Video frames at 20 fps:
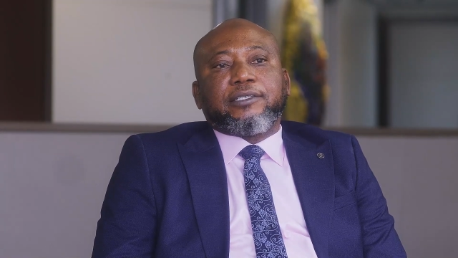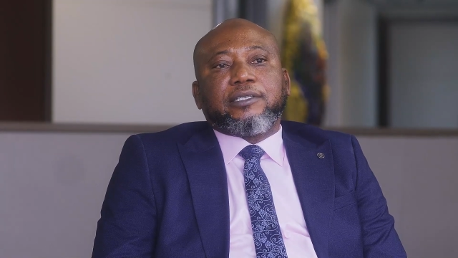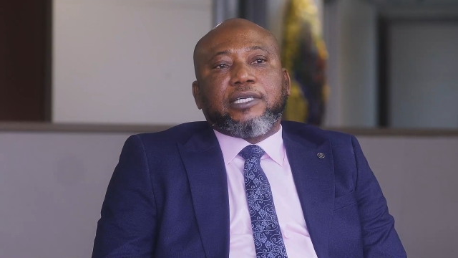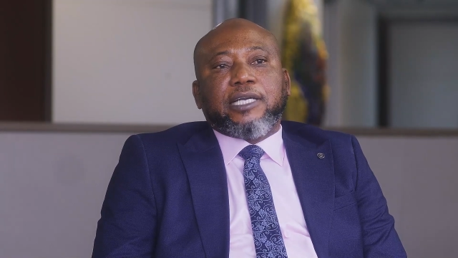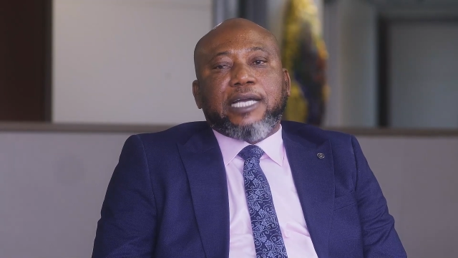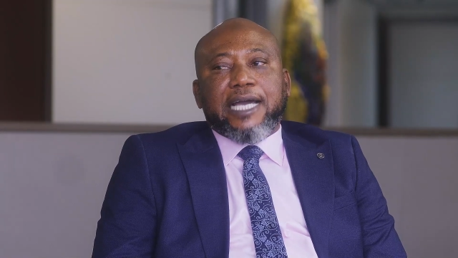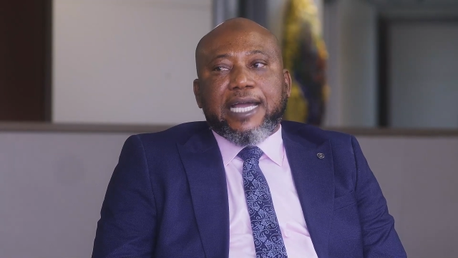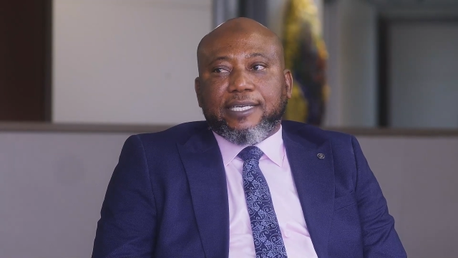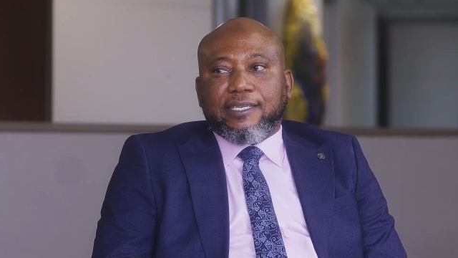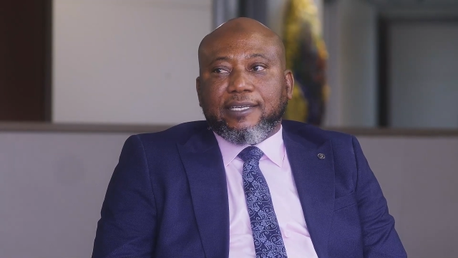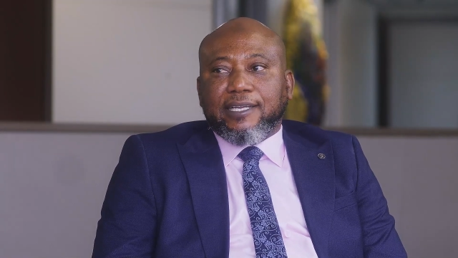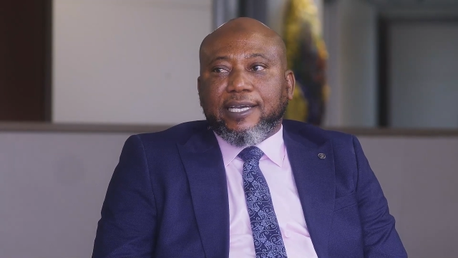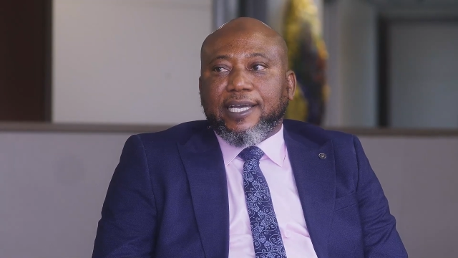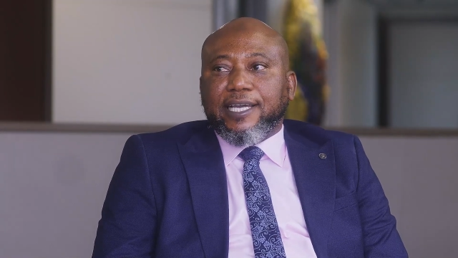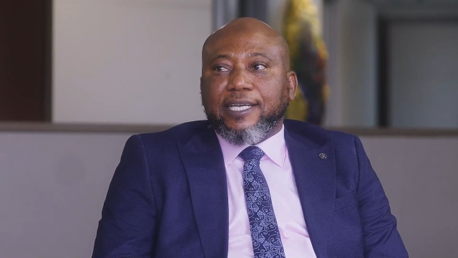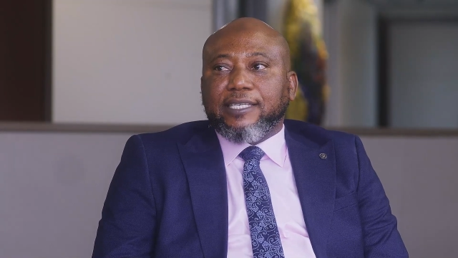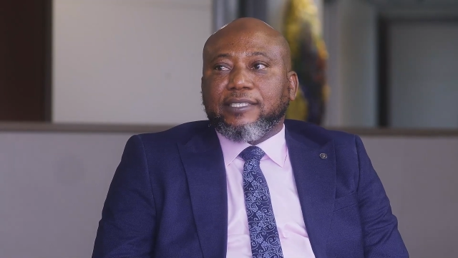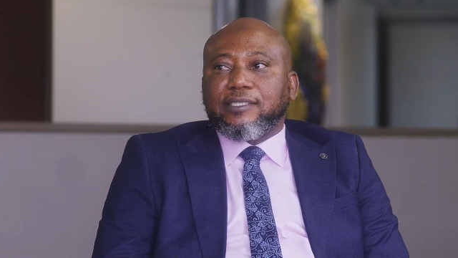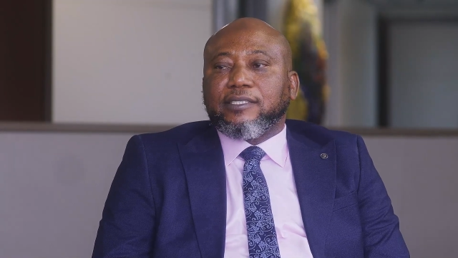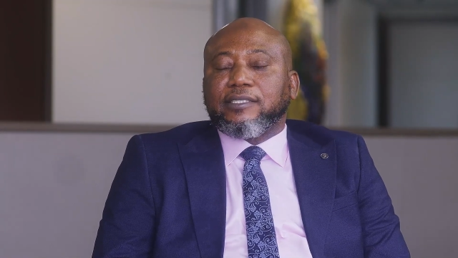
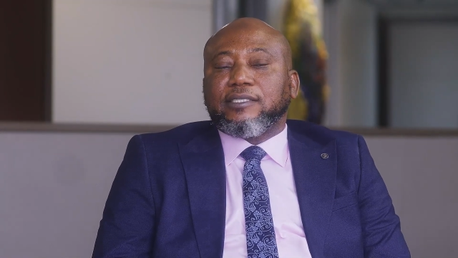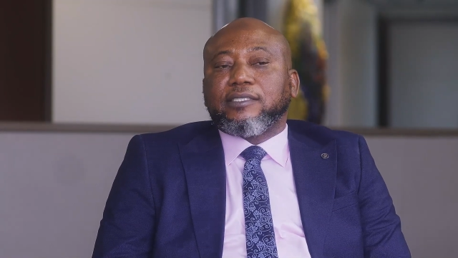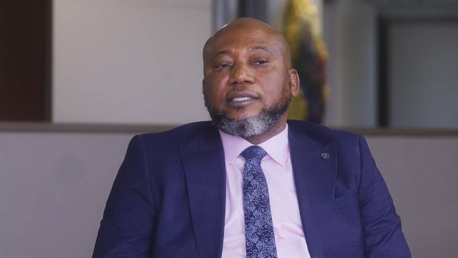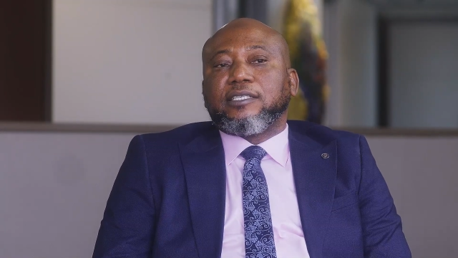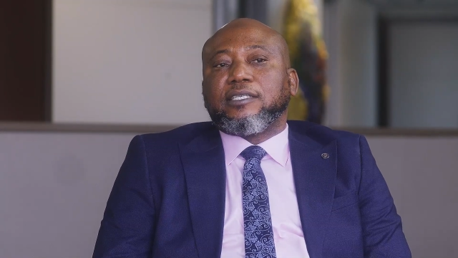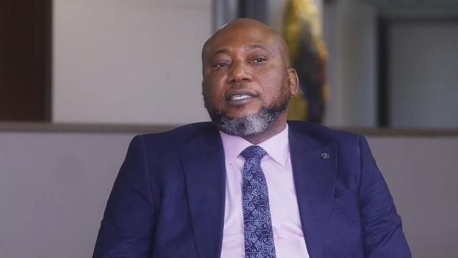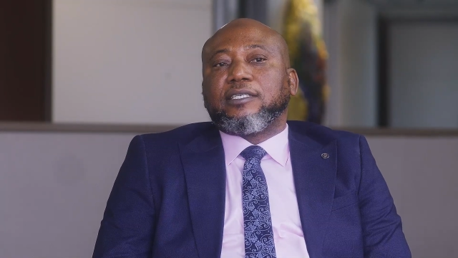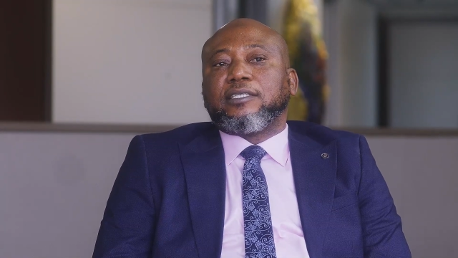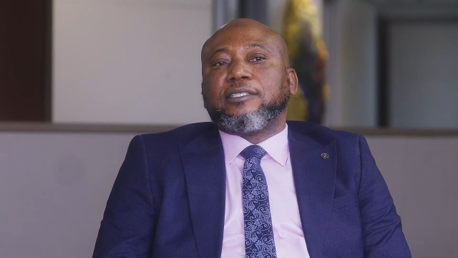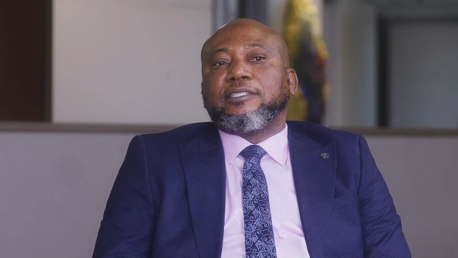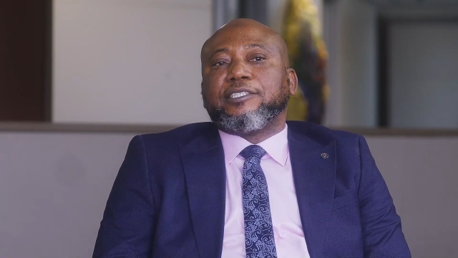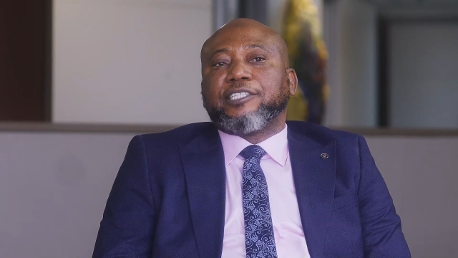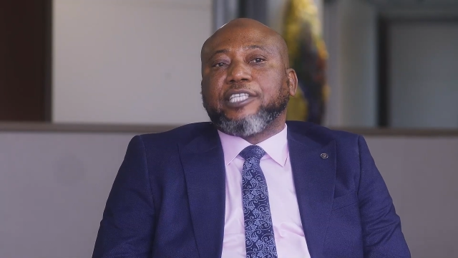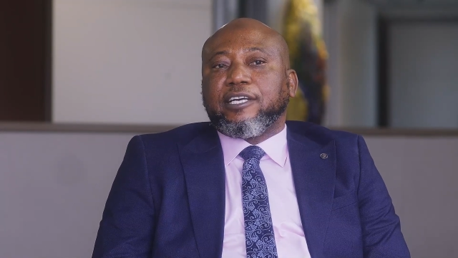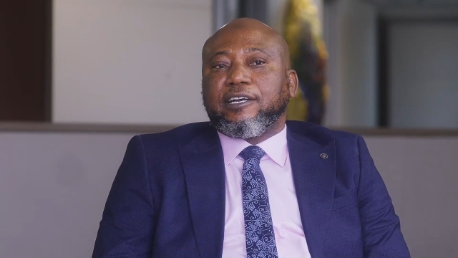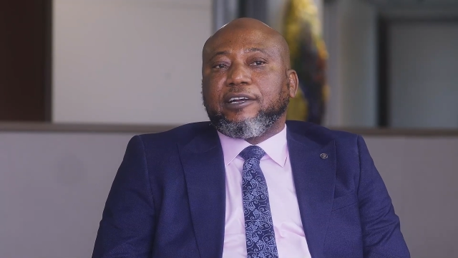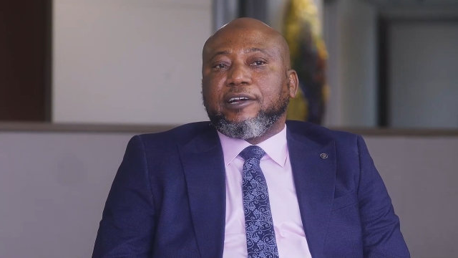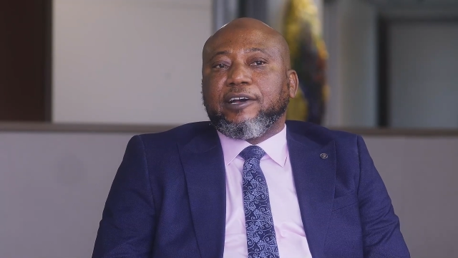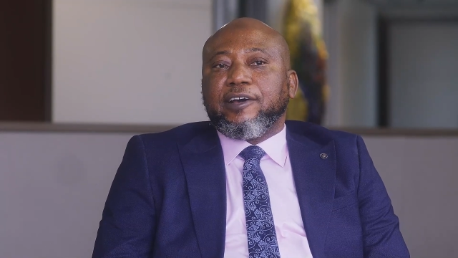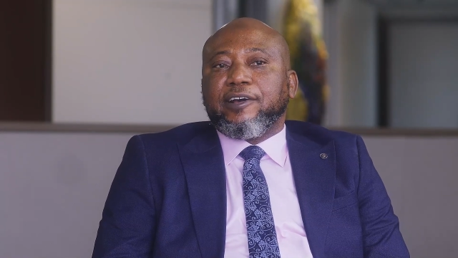guidelines,
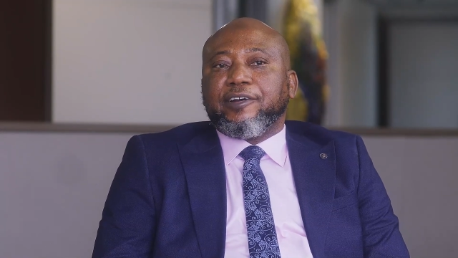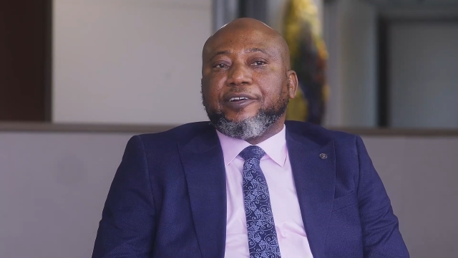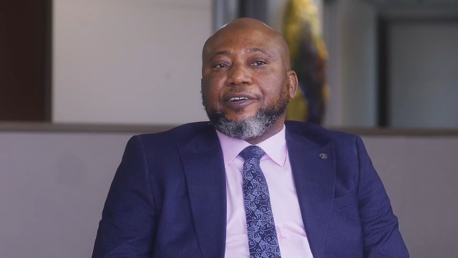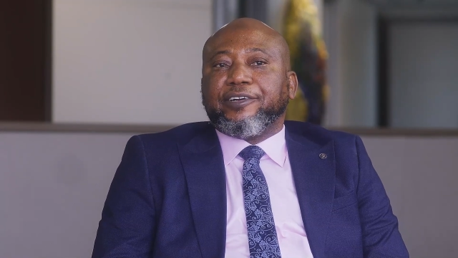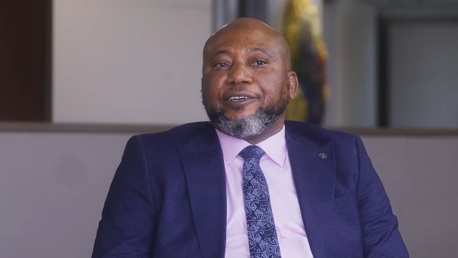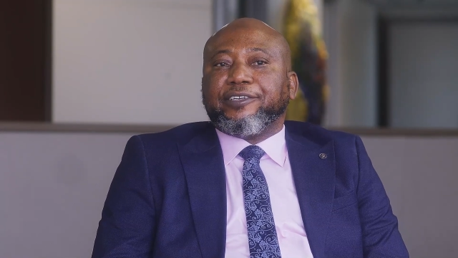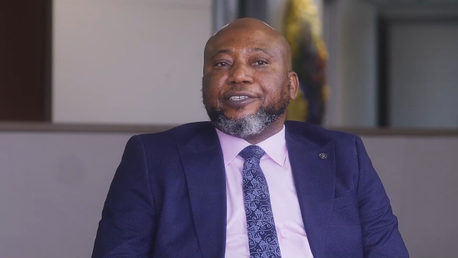general